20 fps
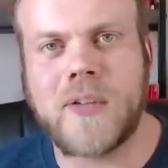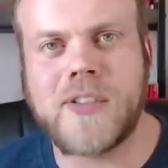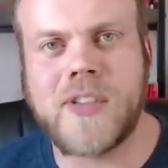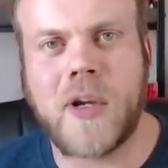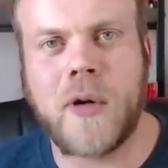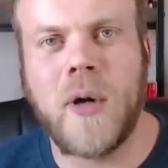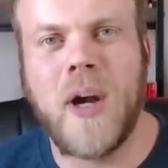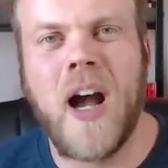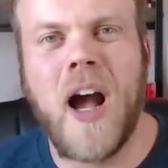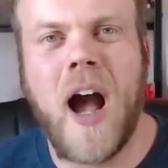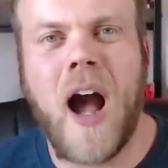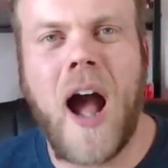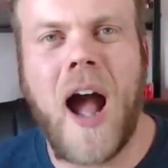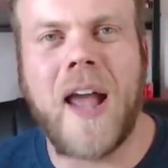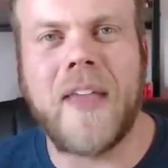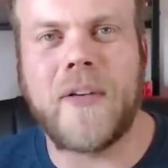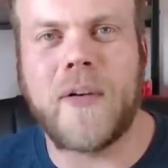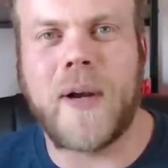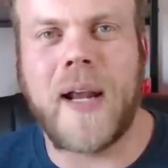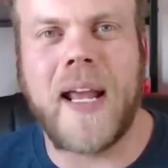So
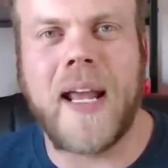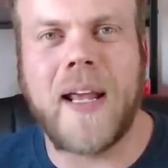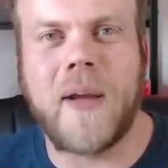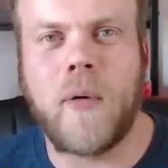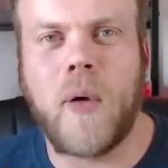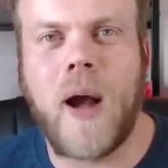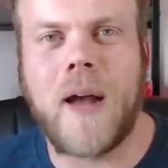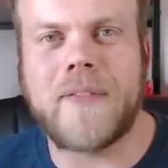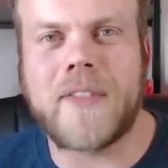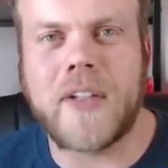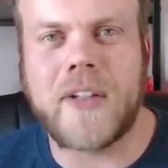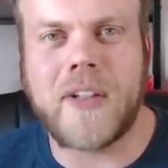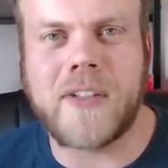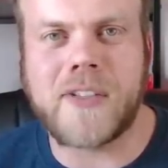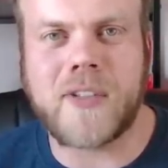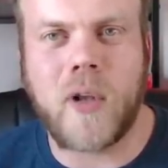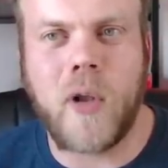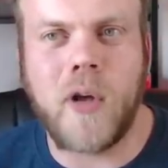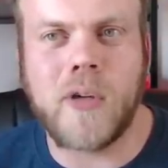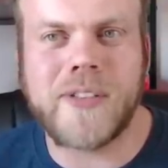either A, we'll have to
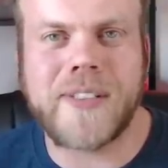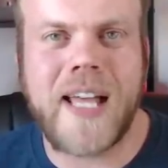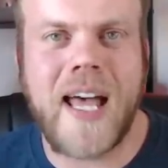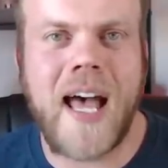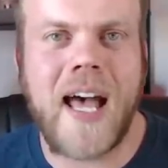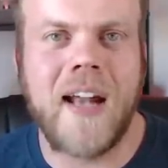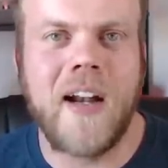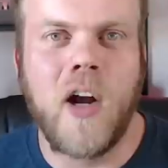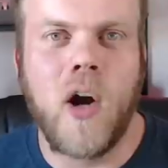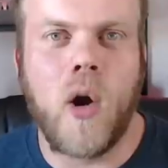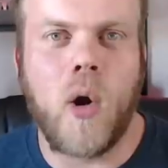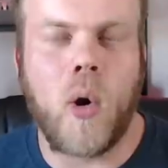disclose that